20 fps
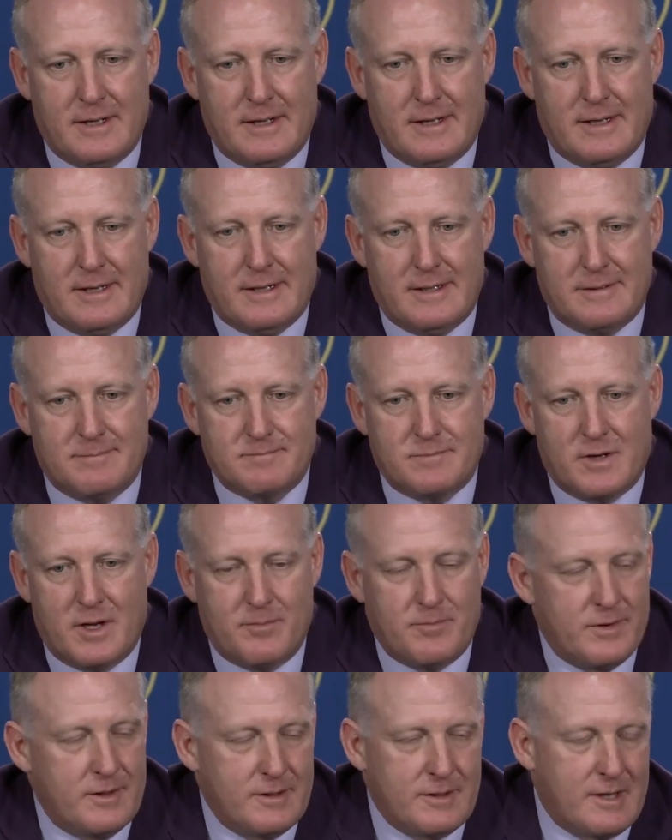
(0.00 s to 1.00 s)

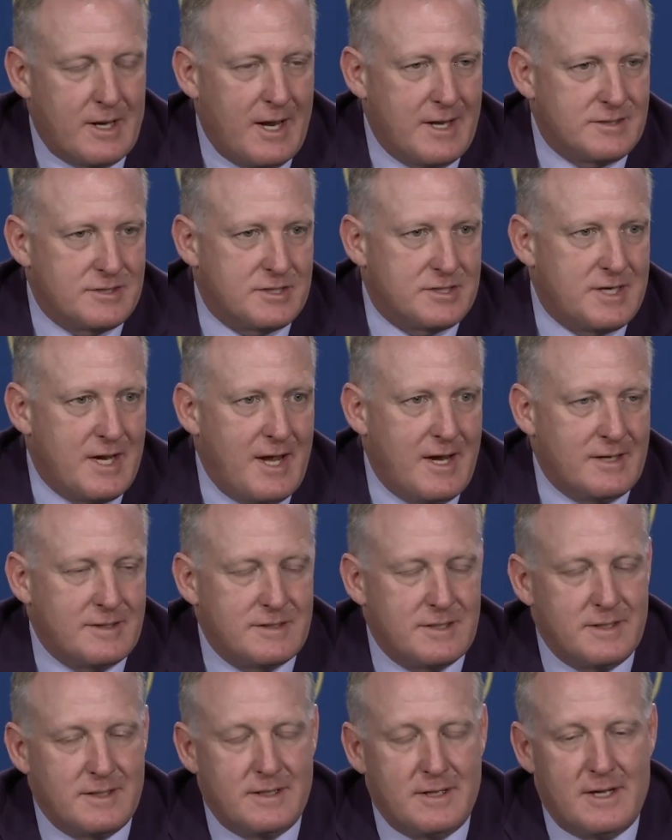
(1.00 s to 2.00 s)
come to Kansas
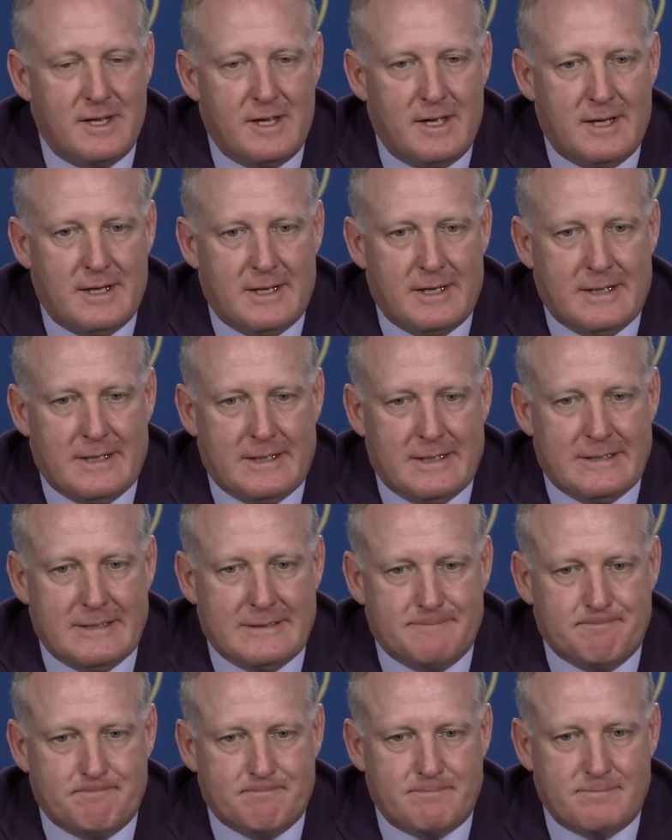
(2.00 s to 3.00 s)
State. And,
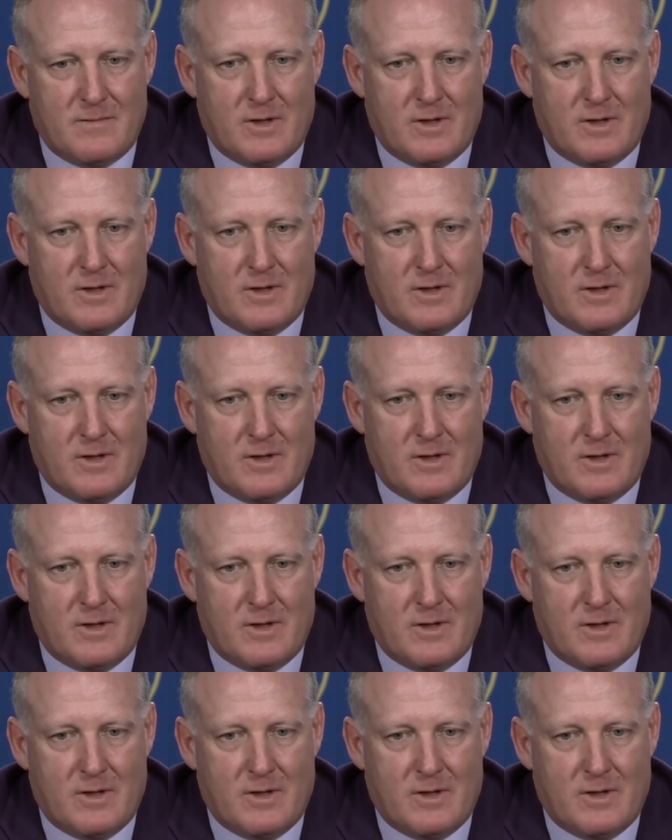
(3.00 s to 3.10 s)
I'm